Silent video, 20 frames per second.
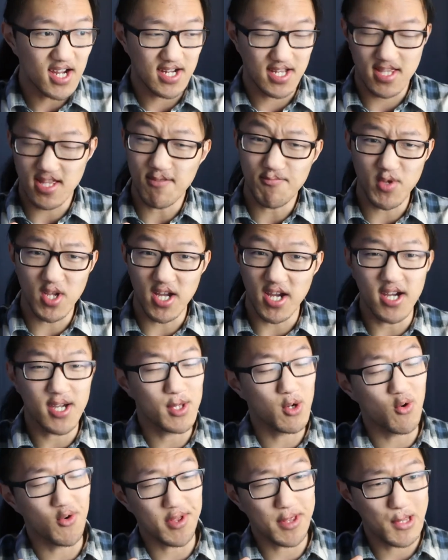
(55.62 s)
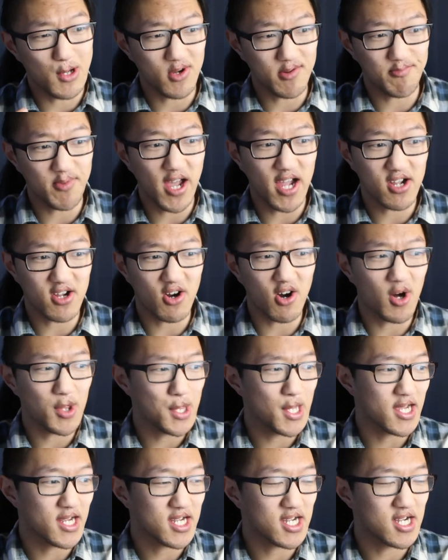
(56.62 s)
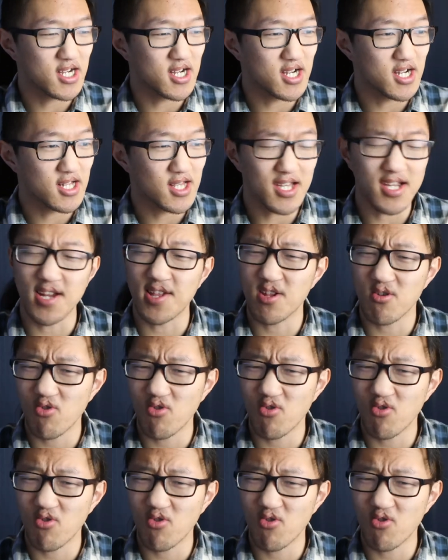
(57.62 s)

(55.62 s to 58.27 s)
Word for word: it's something I can always look back on, like a, like a